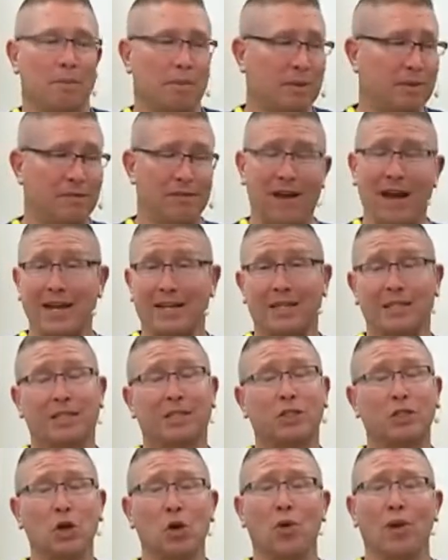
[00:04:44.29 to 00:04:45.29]
But the fact
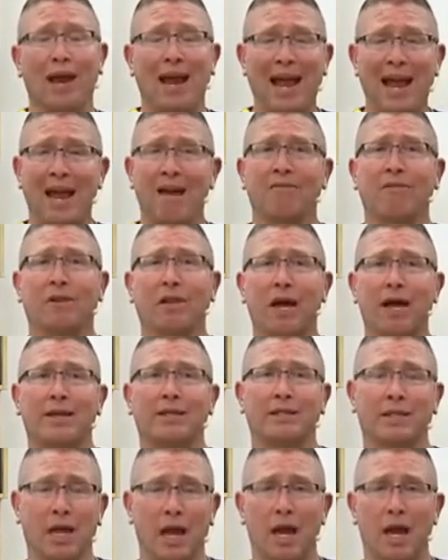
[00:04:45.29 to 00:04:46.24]
is, don't have a lot of